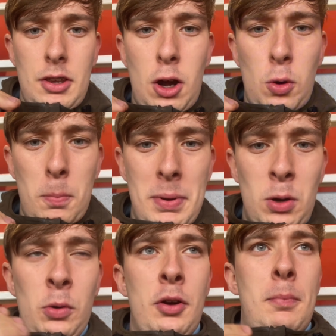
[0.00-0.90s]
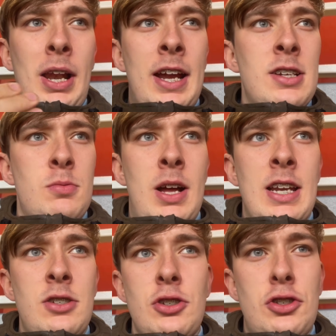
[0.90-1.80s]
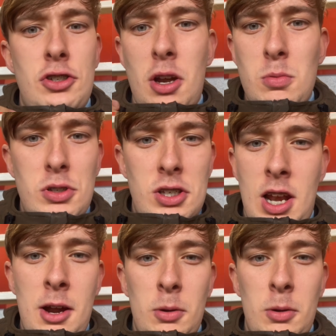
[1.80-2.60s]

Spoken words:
whole build-up play as well is just so slow.